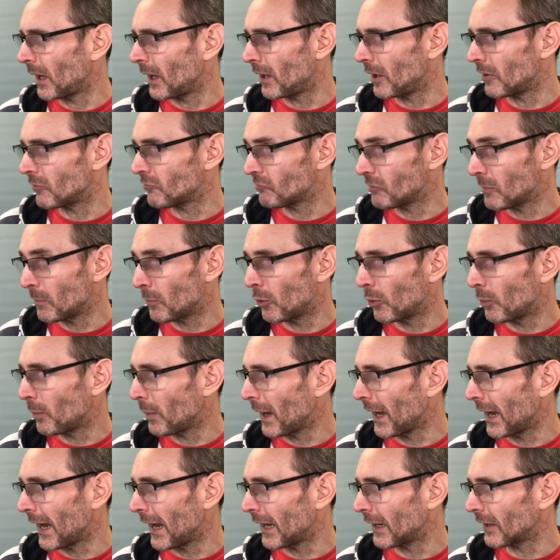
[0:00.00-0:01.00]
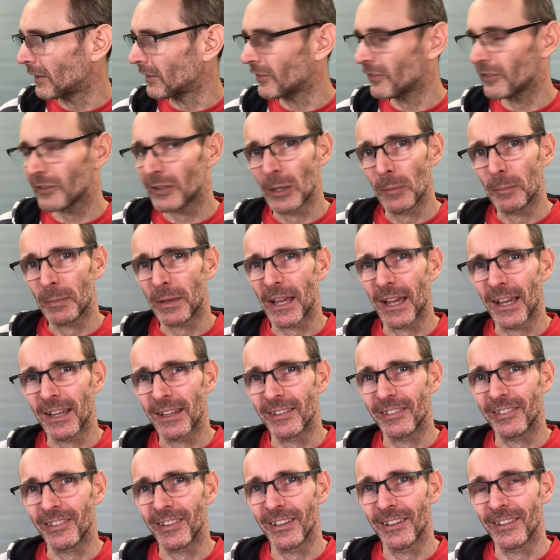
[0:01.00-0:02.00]
triple packs, slip
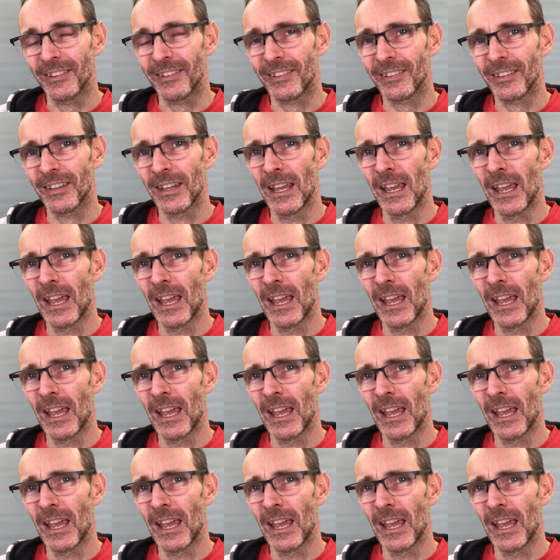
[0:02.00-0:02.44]
cases,